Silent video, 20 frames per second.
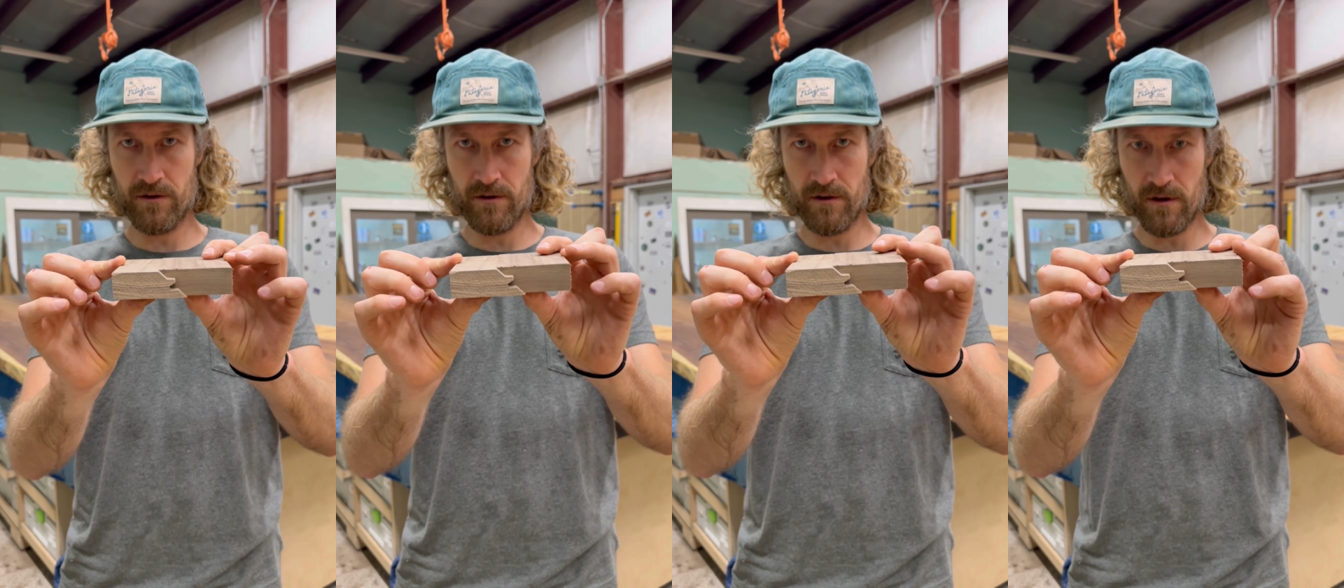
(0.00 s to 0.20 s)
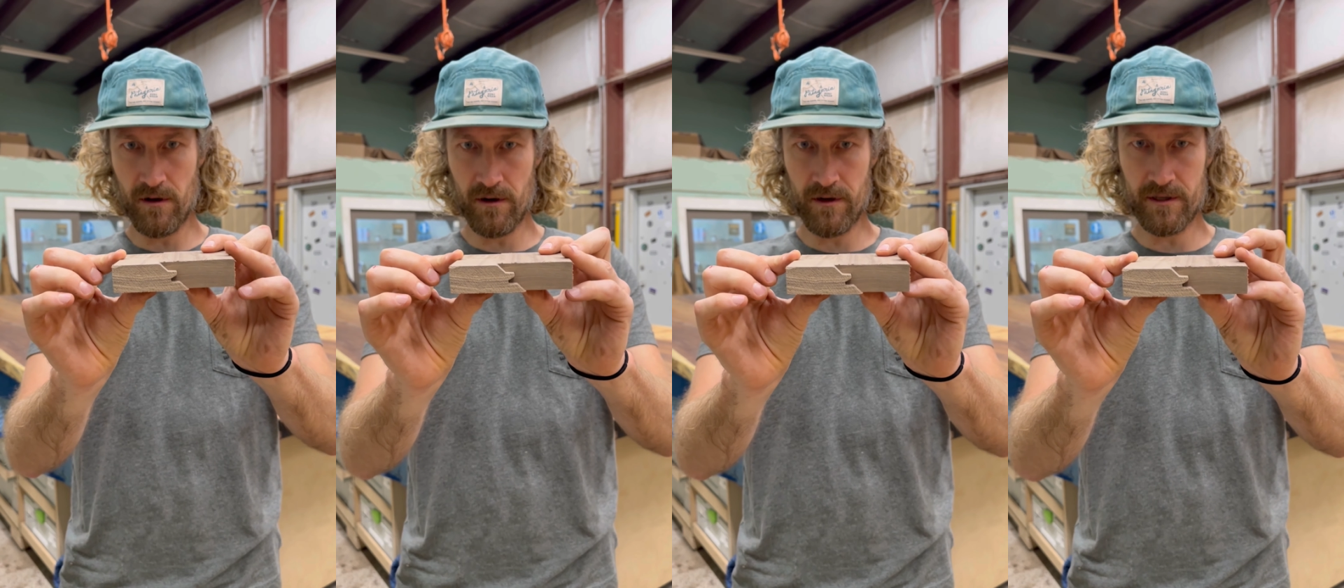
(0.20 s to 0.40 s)

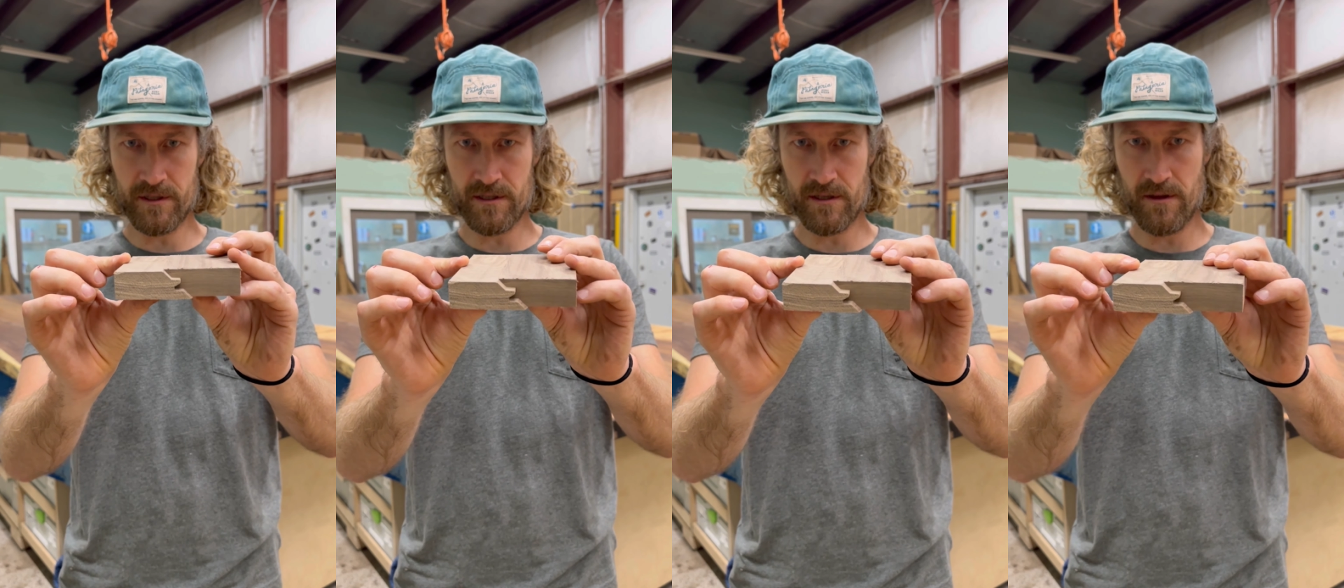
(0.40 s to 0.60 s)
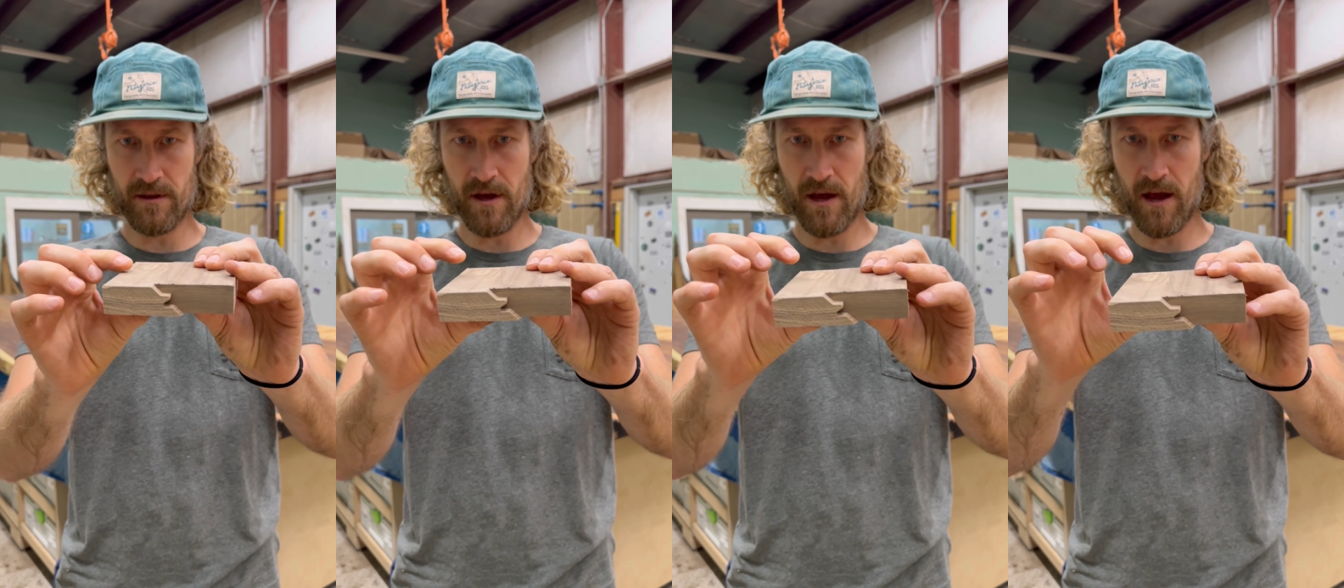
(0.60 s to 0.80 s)
notice
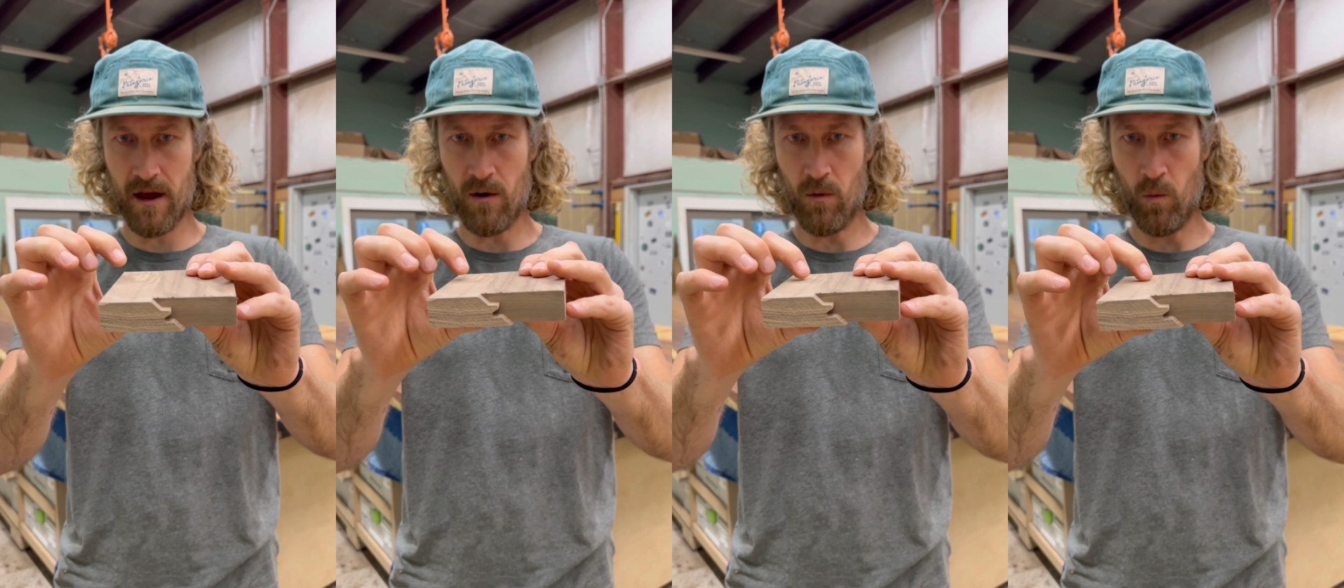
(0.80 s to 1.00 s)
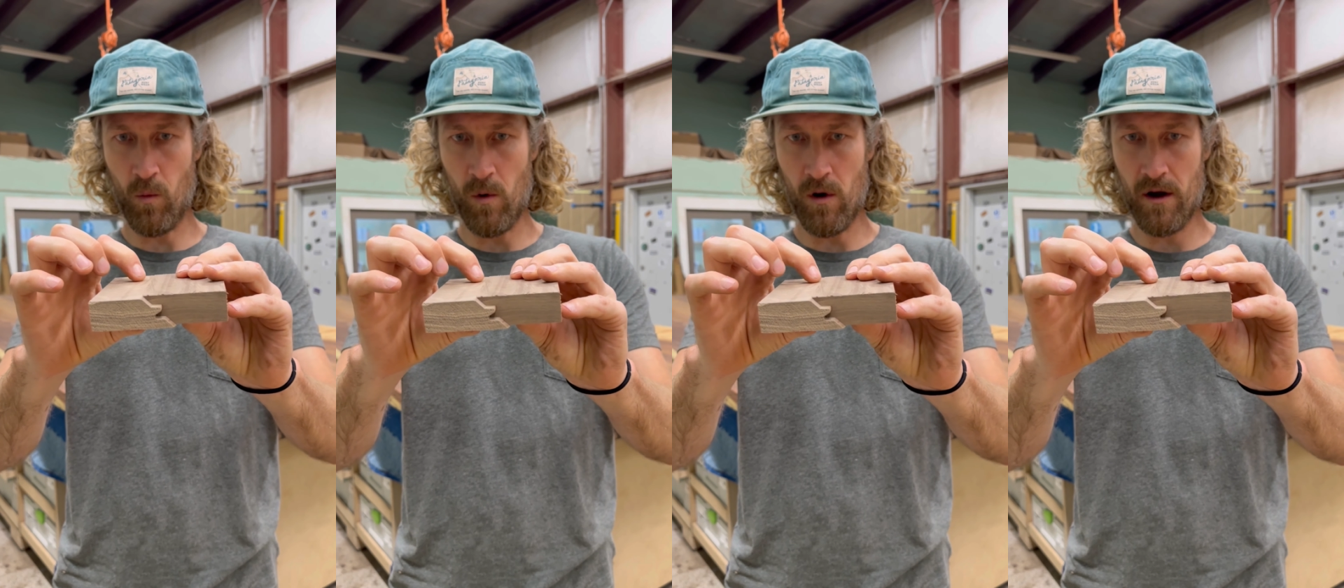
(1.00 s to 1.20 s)

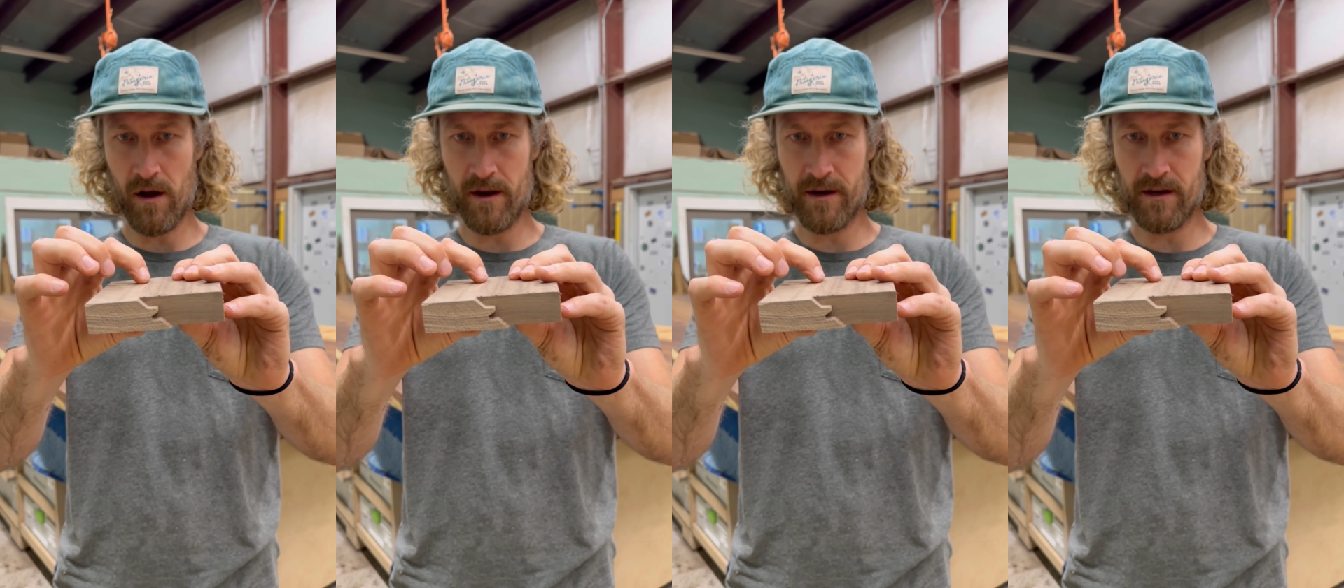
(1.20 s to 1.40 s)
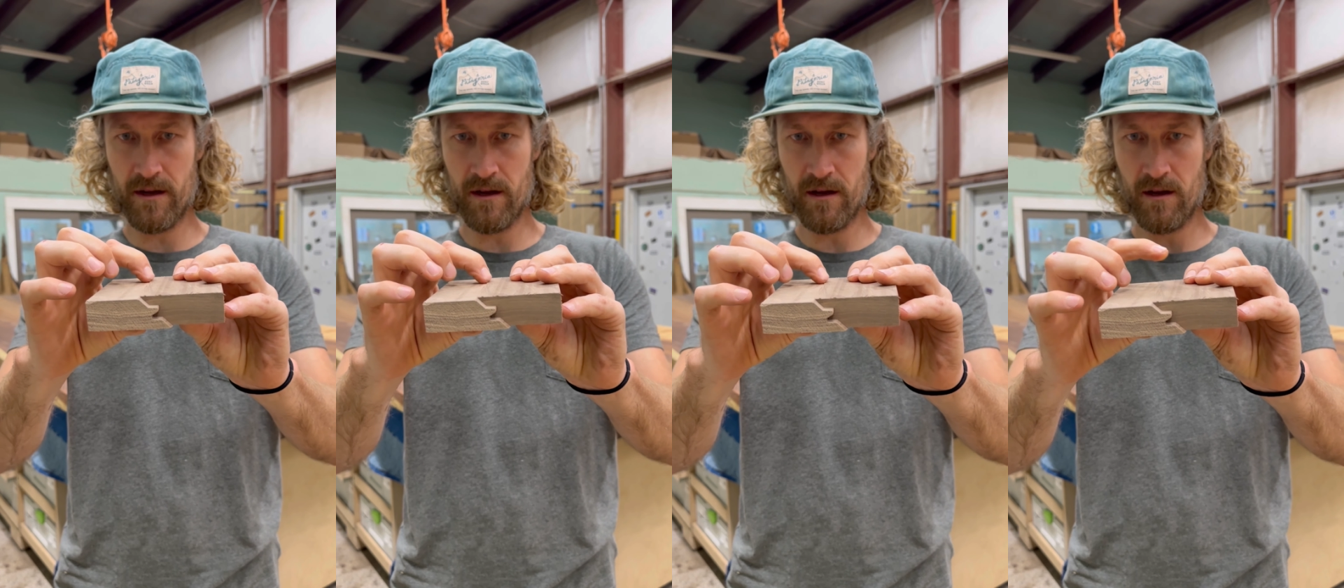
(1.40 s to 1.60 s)
that
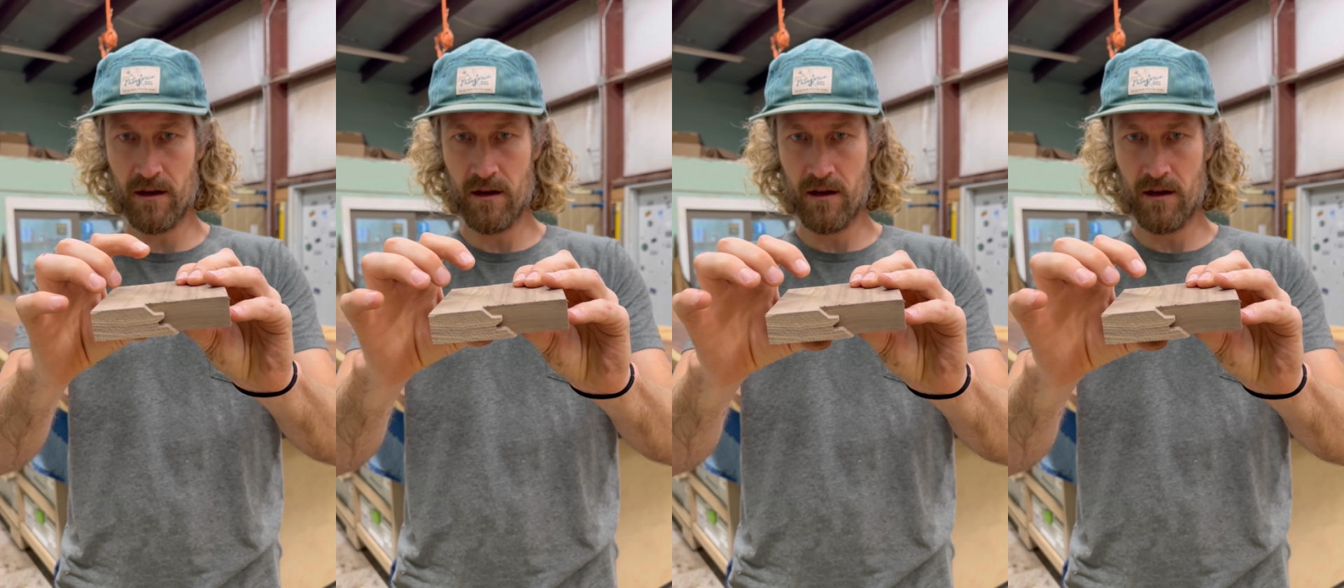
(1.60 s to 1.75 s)
one